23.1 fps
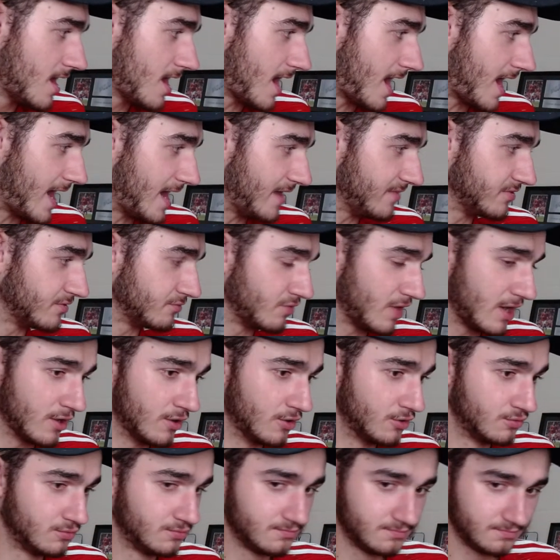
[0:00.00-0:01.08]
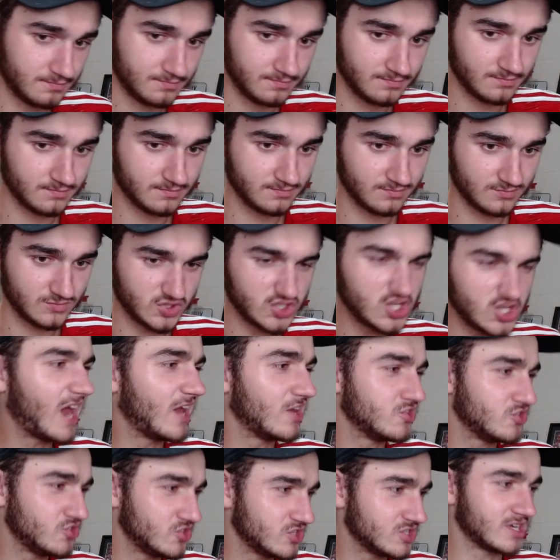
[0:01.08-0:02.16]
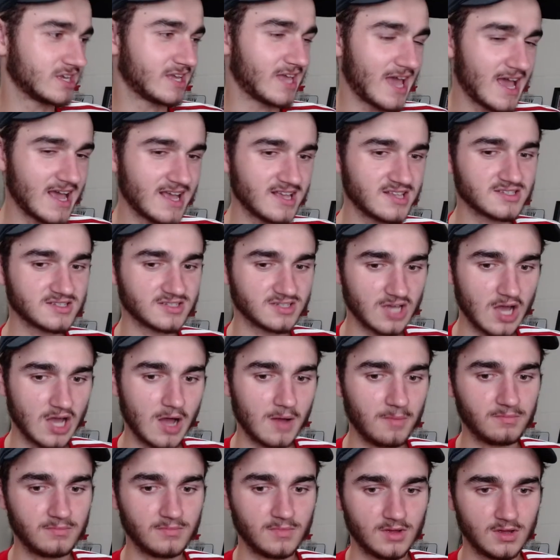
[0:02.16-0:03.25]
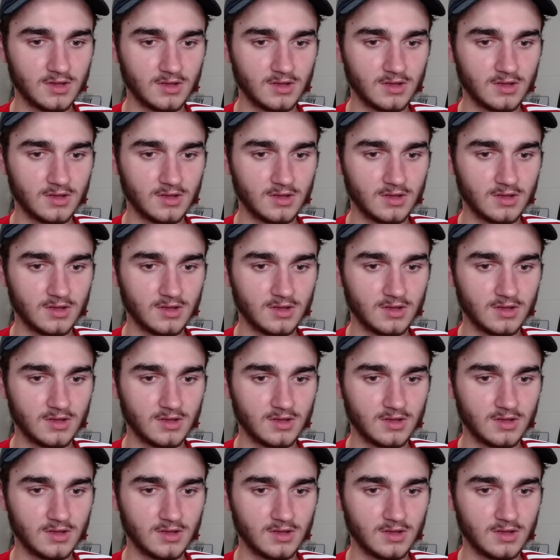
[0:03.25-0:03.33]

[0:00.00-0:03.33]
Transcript: and the real challenges, I guess, come